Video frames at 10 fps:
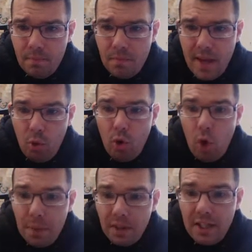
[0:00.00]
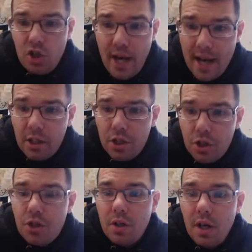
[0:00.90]
They will openly
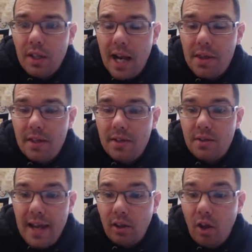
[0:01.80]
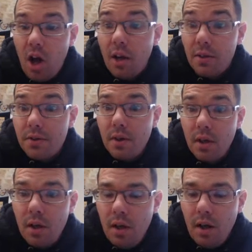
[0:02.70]
challenge a lot of these state laws
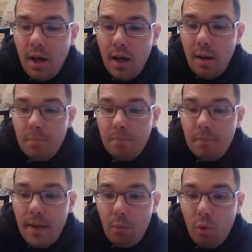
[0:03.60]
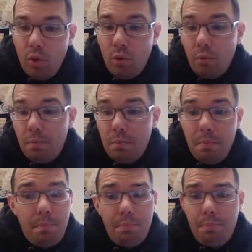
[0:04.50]
and will
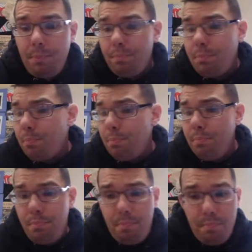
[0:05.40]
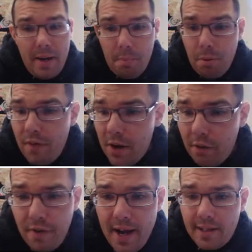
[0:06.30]
make a profound
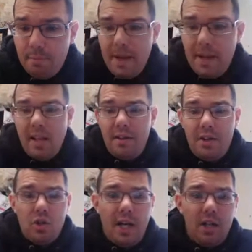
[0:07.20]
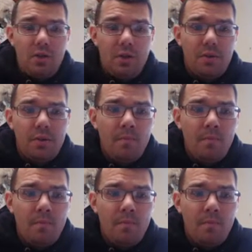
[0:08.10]
effect in making a lot of these changes.